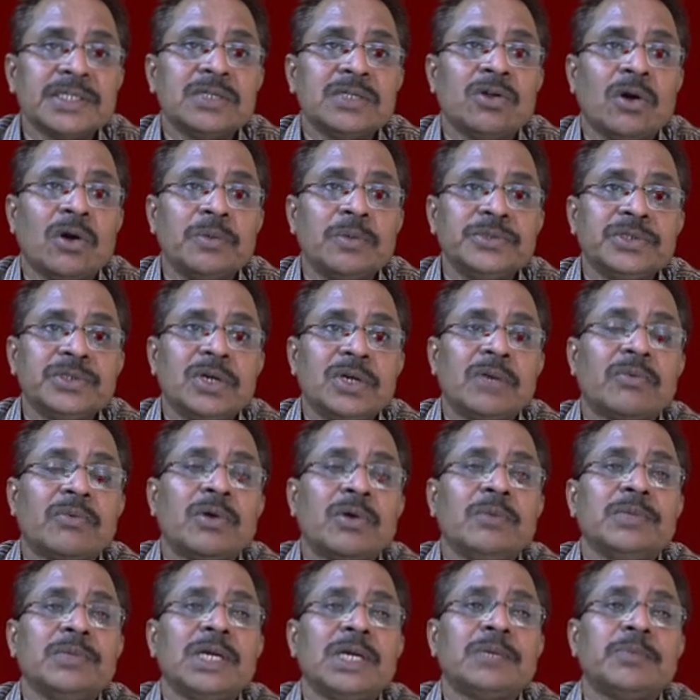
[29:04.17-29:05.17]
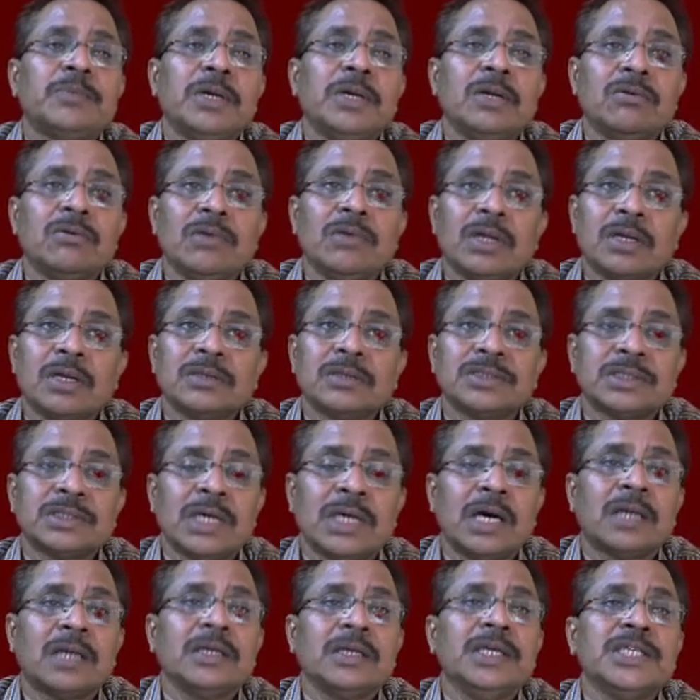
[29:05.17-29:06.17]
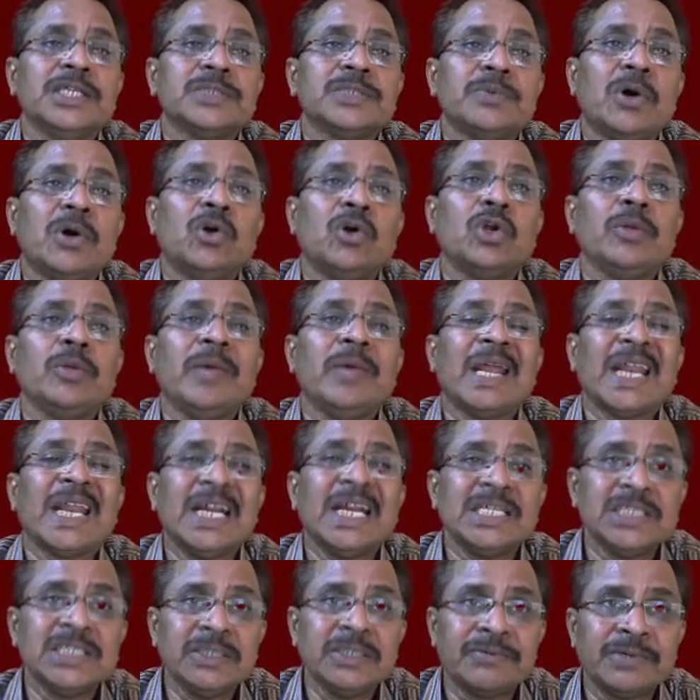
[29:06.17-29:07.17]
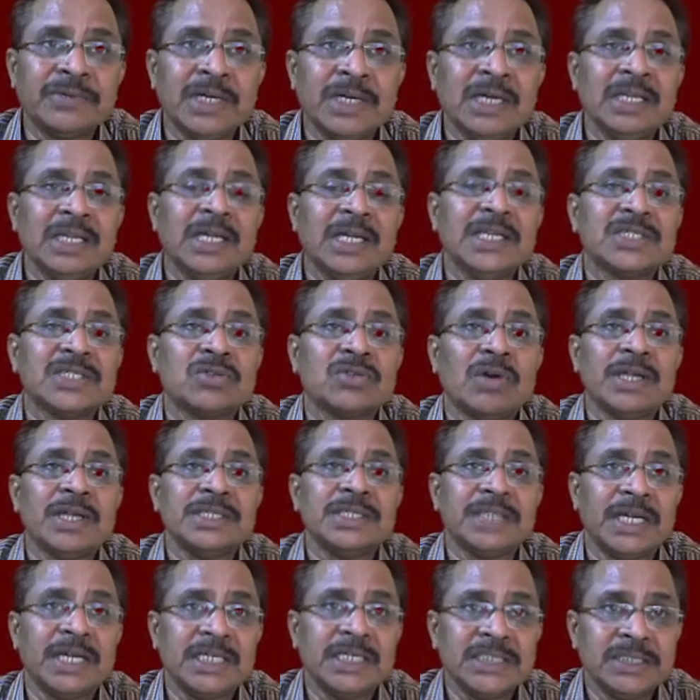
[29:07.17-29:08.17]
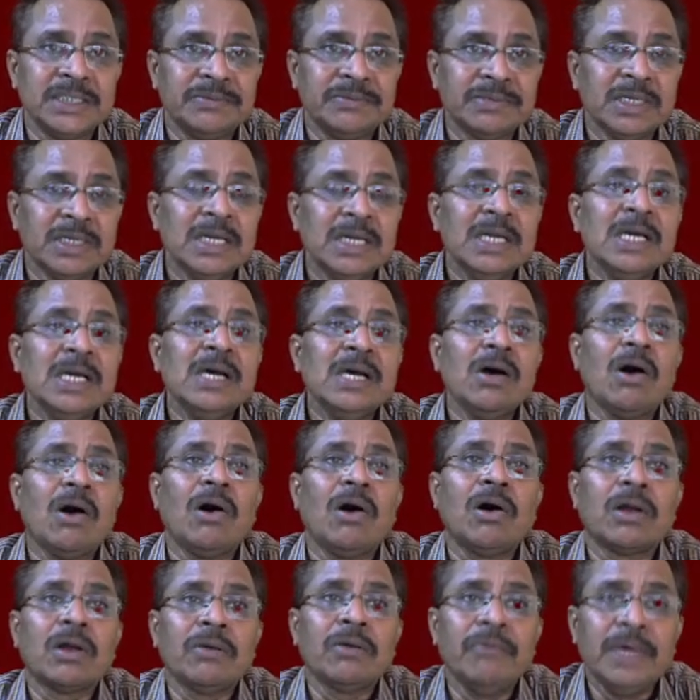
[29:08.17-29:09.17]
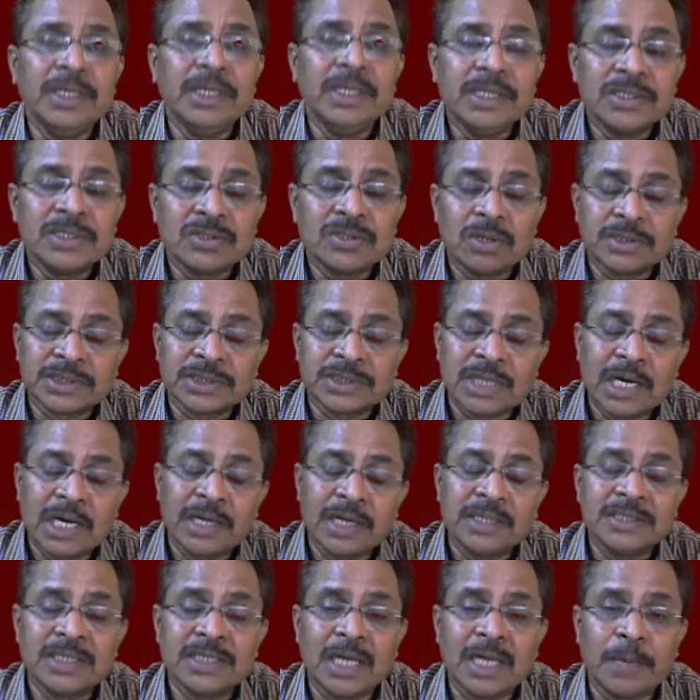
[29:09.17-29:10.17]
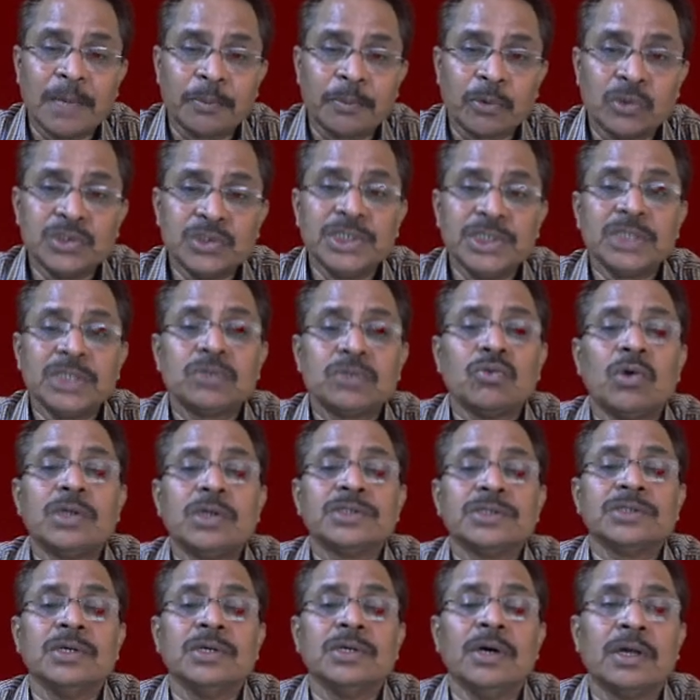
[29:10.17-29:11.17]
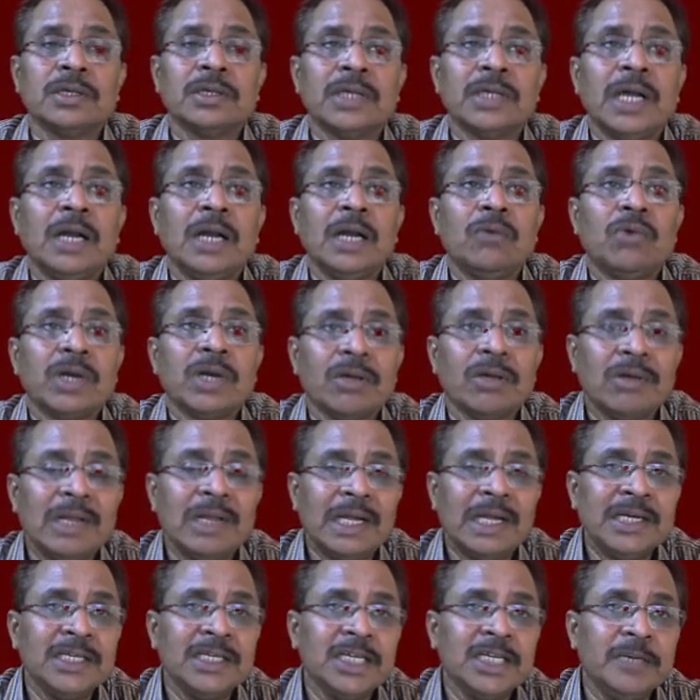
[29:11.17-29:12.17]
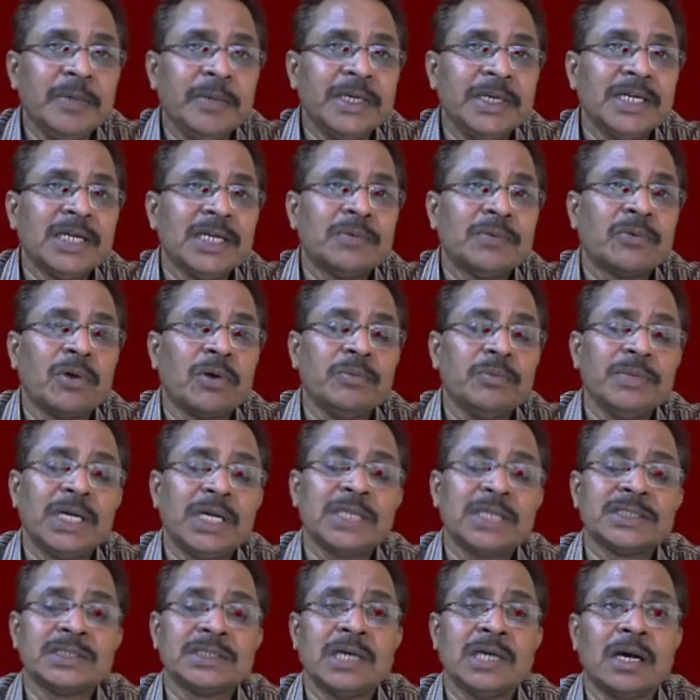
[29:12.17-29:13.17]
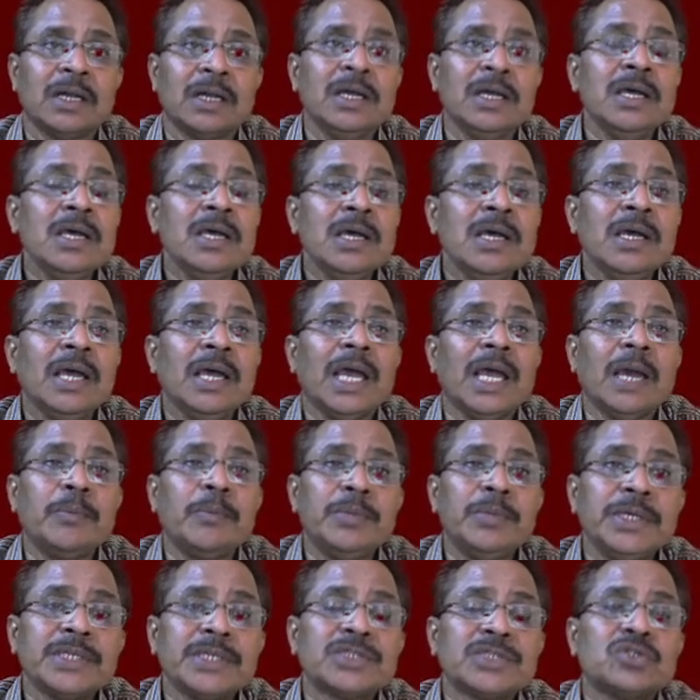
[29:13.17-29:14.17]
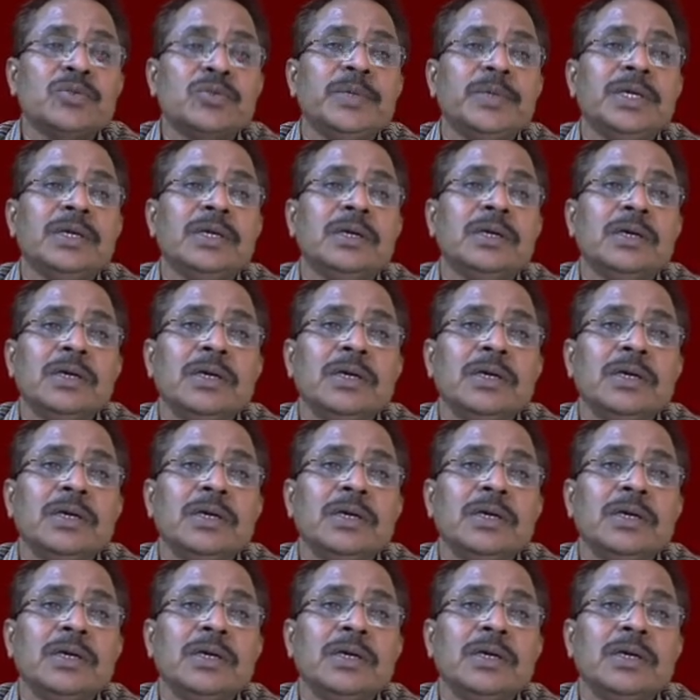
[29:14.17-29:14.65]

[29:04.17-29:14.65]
observed from that particular star is found to be redshifted, that is called as redshift. Or when this star is approaching towards Earth, and whatever light emitted from that star appears to be